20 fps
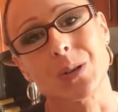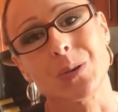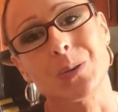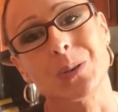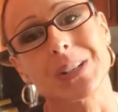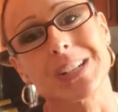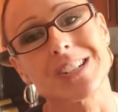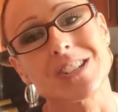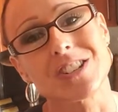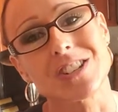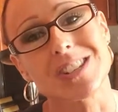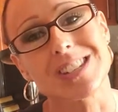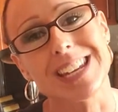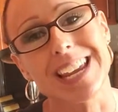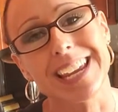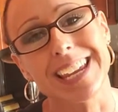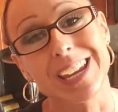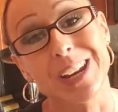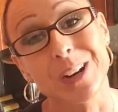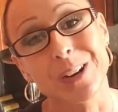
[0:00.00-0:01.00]
You can just
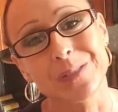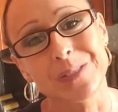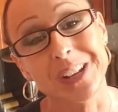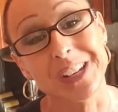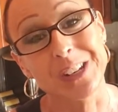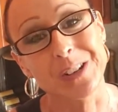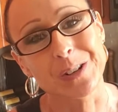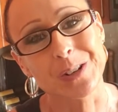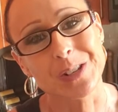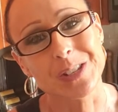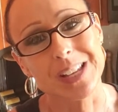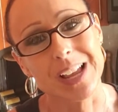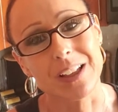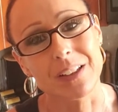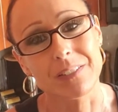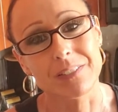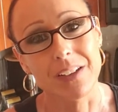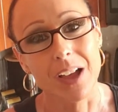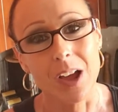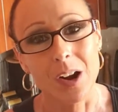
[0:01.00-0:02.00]
take care of it yourself.